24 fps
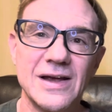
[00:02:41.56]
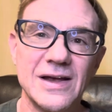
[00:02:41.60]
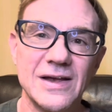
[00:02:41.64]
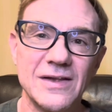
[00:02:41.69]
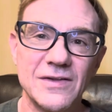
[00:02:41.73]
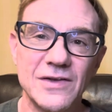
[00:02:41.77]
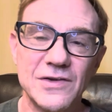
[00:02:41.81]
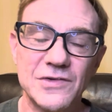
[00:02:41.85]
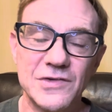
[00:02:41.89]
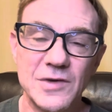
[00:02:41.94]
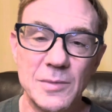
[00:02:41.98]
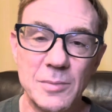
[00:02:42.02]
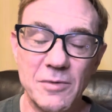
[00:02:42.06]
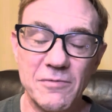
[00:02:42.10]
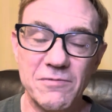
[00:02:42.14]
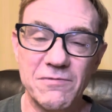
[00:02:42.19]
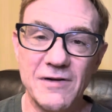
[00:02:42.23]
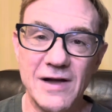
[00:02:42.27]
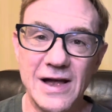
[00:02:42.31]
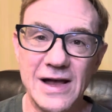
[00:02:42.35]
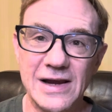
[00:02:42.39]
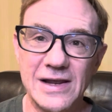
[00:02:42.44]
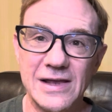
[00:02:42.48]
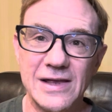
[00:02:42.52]
the
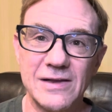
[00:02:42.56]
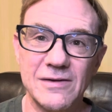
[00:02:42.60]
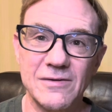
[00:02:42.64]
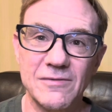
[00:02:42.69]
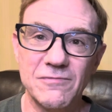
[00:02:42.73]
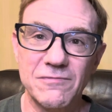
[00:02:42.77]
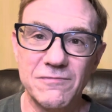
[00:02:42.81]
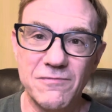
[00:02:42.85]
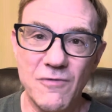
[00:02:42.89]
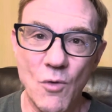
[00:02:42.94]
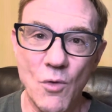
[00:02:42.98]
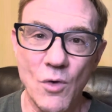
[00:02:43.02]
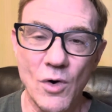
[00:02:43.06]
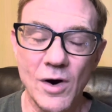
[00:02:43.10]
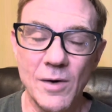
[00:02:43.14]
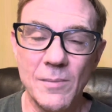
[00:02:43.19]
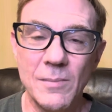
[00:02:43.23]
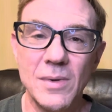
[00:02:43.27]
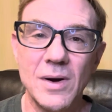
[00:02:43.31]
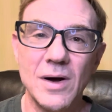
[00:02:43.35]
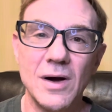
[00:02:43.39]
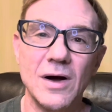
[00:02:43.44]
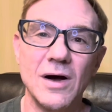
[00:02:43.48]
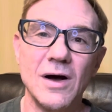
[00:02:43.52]
simplified
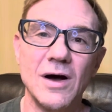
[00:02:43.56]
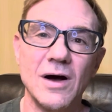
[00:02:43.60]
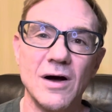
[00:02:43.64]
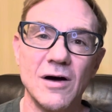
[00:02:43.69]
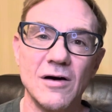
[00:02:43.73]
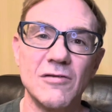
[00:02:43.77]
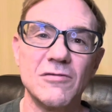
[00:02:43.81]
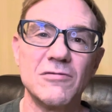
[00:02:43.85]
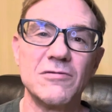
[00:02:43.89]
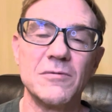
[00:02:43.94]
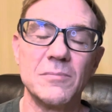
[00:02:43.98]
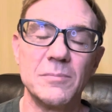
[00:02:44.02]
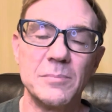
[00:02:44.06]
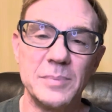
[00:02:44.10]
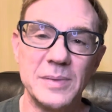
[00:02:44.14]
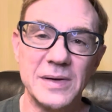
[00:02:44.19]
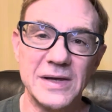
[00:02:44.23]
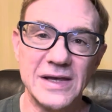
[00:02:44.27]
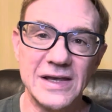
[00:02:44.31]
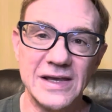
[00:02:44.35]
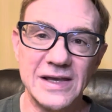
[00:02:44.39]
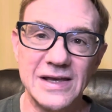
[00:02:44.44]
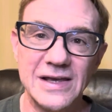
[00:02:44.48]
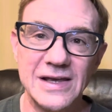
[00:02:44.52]
form of
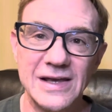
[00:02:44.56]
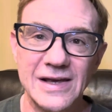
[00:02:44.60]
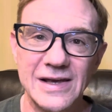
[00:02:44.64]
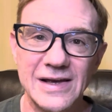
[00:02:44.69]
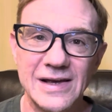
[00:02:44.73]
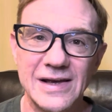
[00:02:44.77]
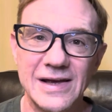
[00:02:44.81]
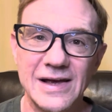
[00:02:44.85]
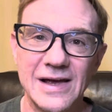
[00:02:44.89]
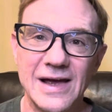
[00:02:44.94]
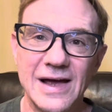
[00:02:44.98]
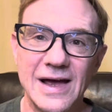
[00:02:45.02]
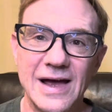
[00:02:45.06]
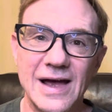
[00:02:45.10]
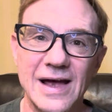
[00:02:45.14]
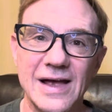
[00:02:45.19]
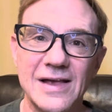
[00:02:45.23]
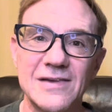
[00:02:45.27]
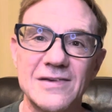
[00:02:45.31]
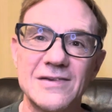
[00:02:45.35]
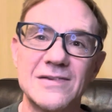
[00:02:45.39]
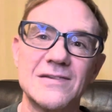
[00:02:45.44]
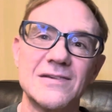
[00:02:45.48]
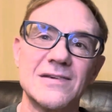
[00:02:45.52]
B
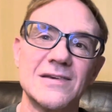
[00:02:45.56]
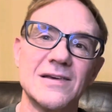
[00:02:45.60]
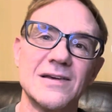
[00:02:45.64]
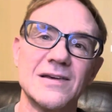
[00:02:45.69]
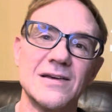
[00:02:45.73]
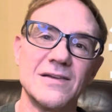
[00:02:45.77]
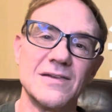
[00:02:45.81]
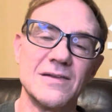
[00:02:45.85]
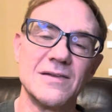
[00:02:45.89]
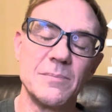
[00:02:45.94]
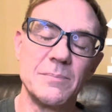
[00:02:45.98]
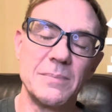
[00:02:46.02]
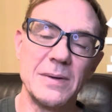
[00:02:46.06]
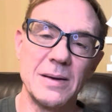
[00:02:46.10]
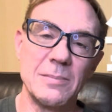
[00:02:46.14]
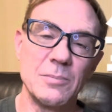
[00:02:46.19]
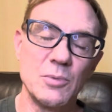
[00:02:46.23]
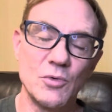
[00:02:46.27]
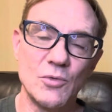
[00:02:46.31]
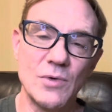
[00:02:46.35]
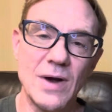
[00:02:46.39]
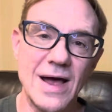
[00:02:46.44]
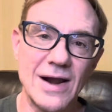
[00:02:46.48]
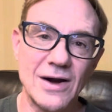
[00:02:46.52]
has the
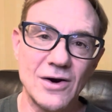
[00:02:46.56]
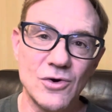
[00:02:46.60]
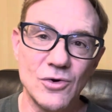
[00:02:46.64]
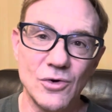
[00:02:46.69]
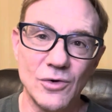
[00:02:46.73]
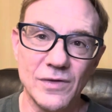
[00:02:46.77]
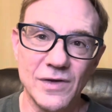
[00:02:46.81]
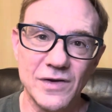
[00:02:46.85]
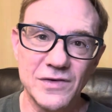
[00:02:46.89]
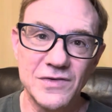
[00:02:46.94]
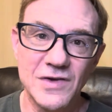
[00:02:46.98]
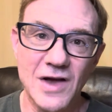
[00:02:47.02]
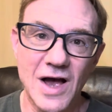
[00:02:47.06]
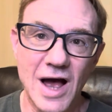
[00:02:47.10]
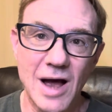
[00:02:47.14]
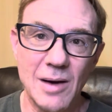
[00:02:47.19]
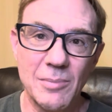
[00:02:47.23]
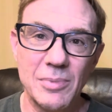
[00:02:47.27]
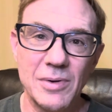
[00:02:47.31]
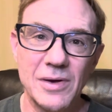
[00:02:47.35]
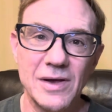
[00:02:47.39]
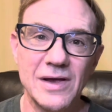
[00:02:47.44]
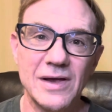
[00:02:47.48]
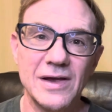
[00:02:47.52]
bamboo radical on the
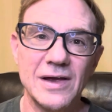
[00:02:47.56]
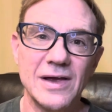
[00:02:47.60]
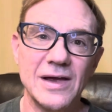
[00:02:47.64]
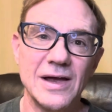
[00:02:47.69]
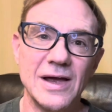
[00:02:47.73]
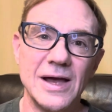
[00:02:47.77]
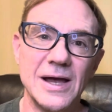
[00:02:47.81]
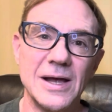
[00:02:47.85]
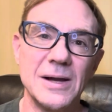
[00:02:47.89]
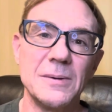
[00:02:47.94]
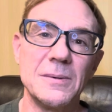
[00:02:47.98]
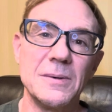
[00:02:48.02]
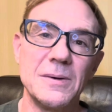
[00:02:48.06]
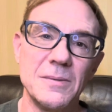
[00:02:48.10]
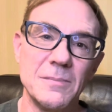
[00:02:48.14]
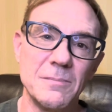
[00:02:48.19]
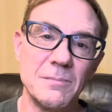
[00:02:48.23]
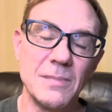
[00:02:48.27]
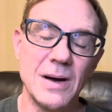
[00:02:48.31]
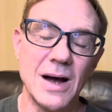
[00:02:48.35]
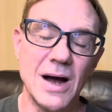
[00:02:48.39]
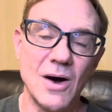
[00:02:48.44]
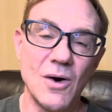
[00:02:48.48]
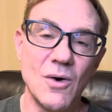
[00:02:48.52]
top and
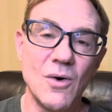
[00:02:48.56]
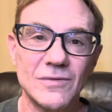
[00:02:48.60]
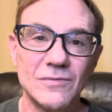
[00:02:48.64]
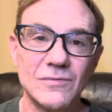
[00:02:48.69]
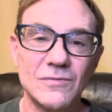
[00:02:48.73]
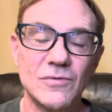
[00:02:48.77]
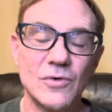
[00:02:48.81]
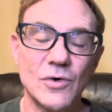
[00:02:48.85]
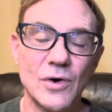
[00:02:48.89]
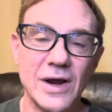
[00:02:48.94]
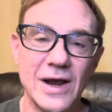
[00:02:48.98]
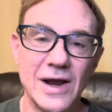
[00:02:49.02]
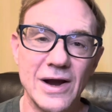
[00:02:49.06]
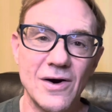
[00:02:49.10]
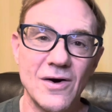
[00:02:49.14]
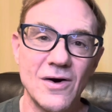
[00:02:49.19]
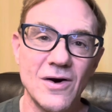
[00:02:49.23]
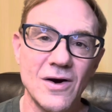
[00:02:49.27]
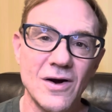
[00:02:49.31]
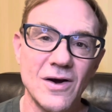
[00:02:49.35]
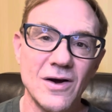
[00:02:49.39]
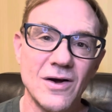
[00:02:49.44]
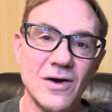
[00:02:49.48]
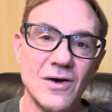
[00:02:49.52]
Mao for hair
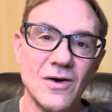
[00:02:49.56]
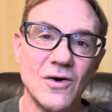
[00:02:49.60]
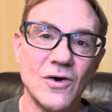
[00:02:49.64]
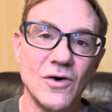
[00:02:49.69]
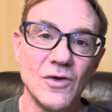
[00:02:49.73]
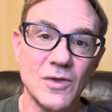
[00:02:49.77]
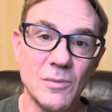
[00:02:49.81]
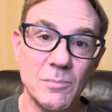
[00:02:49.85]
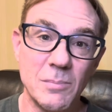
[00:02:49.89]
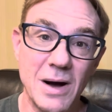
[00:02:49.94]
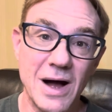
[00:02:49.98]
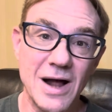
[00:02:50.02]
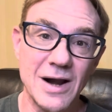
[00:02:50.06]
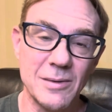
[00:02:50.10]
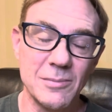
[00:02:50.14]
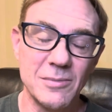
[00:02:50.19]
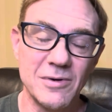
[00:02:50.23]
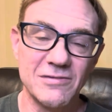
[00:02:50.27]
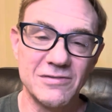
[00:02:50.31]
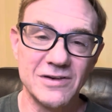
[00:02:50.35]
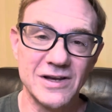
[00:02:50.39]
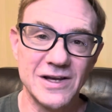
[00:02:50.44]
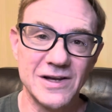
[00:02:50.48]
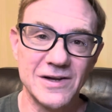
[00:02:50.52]
on the bottom
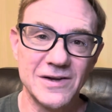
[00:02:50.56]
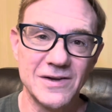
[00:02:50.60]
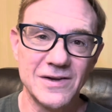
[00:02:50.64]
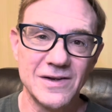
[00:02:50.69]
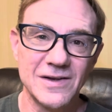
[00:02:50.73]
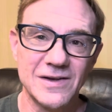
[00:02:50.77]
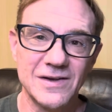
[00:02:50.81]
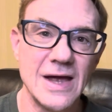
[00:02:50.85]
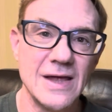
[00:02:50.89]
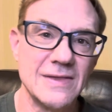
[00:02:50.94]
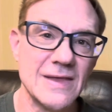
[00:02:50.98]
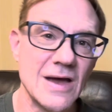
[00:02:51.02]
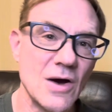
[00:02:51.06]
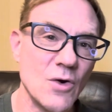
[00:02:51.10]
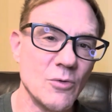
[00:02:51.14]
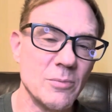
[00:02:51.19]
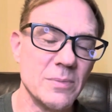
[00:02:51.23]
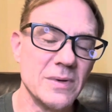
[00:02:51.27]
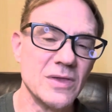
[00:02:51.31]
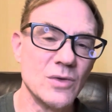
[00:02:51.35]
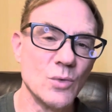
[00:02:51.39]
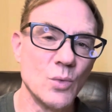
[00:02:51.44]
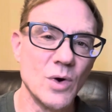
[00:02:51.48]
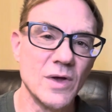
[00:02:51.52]
of it. And that would
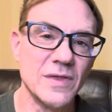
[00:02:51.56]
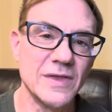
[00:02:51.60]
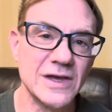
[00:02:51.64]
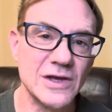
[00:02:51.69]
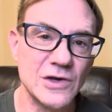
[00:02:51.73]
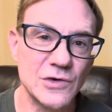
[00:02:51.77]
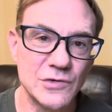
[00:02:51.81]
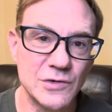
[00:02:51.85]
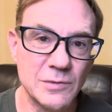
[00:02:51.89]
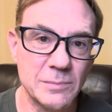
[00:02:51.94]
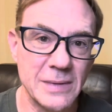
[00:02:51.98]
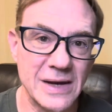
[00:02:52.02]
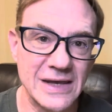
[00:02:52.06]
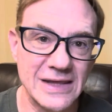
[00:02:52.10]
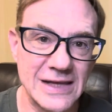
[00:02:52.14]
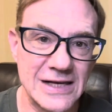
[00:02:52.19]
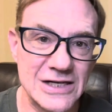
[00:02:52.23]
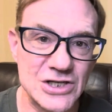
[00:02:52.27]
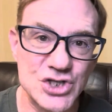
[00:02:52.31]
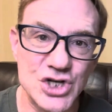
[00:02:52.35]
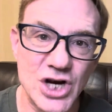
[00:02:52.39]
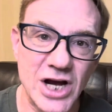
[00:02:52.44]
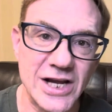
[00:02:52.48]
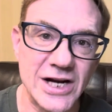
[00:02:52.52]
be the one they use in
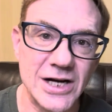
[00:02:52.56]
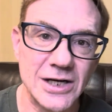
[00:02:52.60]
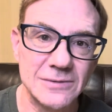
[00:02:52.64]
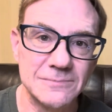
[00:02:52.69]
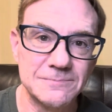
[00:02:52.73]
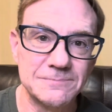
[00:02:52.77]
mainland China.